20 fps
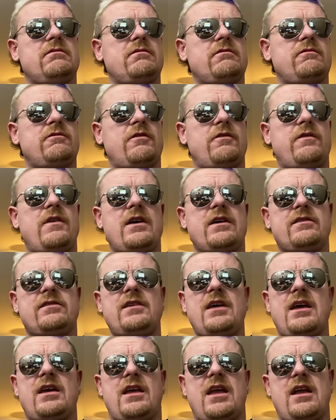for fuck's
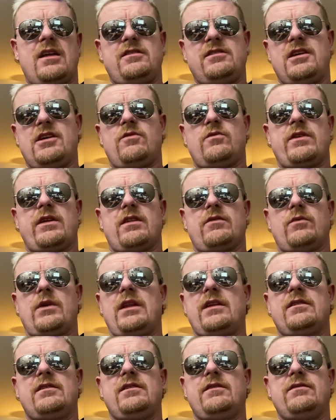sake, can't you get one of the
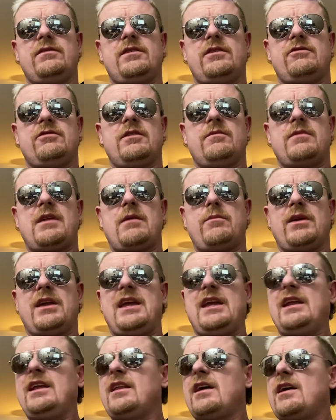relatives to trim that
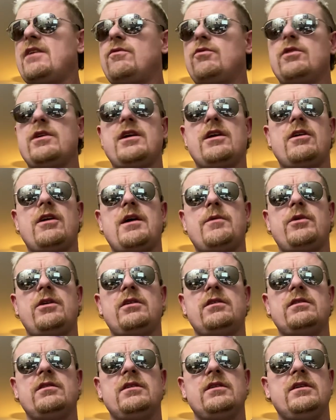bikini line for you, Grandma?
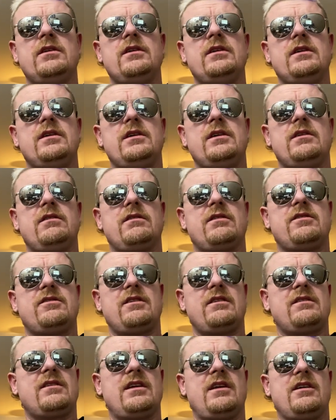You know, the
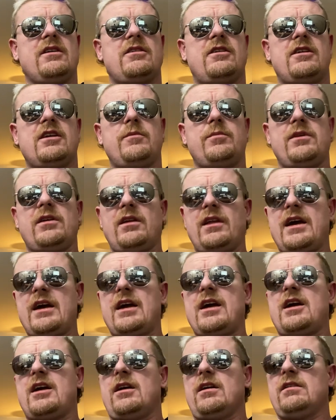shit's getting caught up in your leg
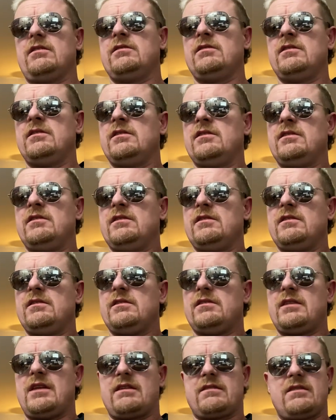hair.
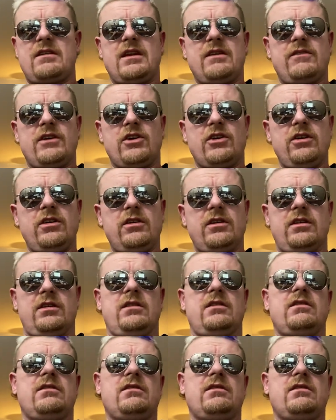That's not even good.